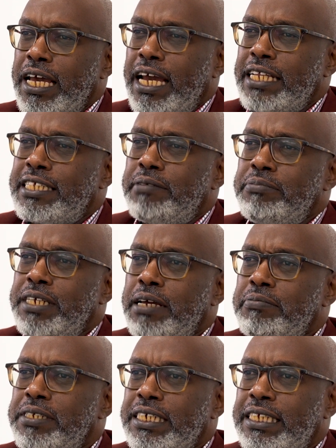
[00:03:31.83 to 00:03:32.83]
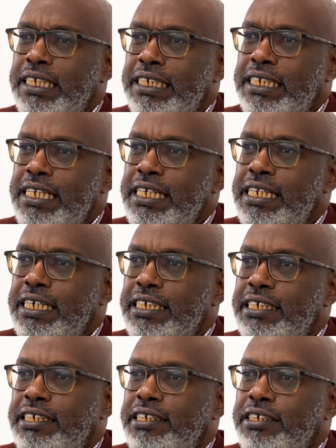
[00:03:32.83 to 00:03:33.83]
And sometimes just as
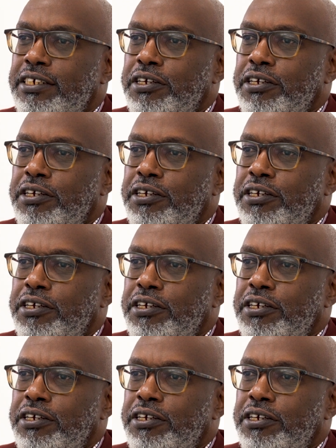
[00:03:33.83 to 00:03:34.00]
leaders,